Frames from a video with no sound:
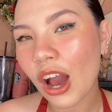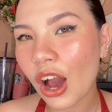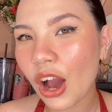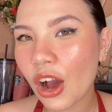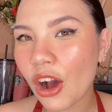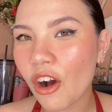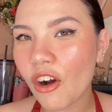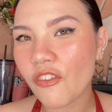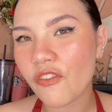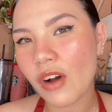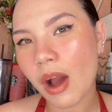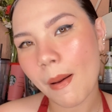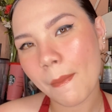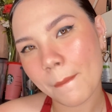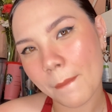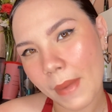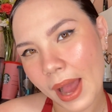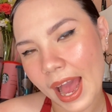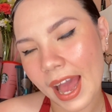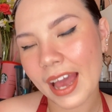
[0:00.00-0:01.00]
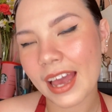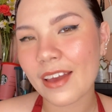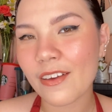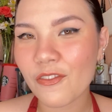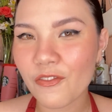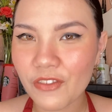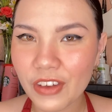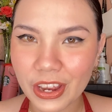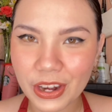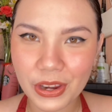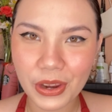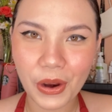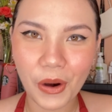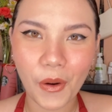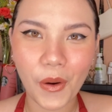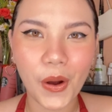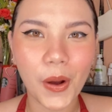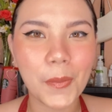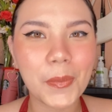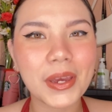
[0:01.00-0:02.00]
of my video.
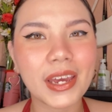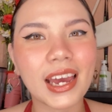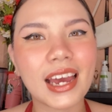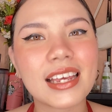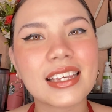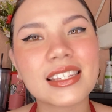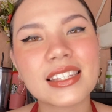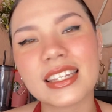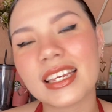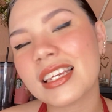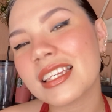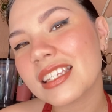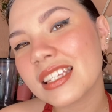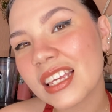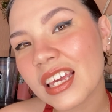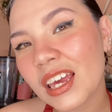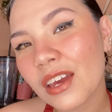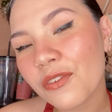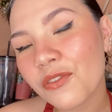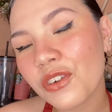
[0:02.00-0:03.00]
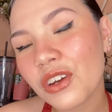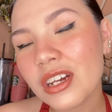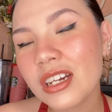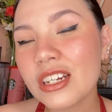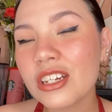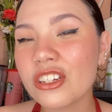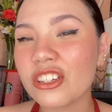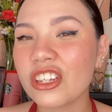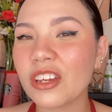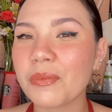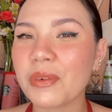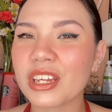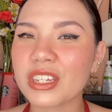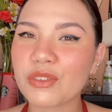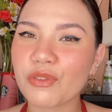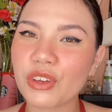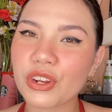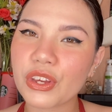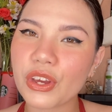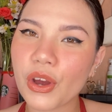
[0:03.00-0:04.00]
Hope you guys stay safe. See you in my next
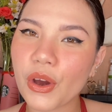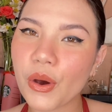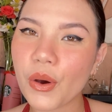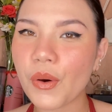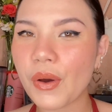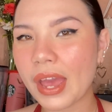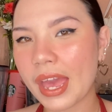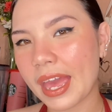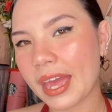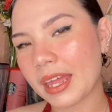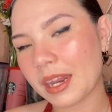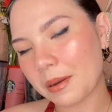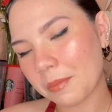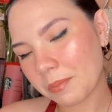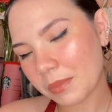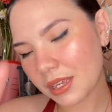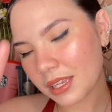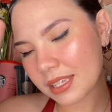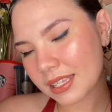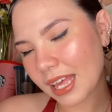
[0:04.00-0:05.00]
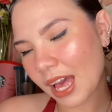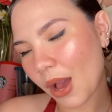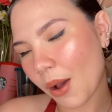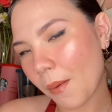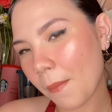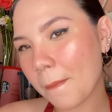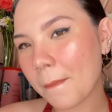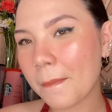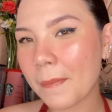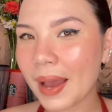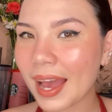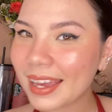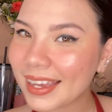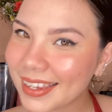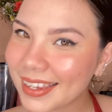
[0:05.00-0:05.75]
video. And peace out. Bye.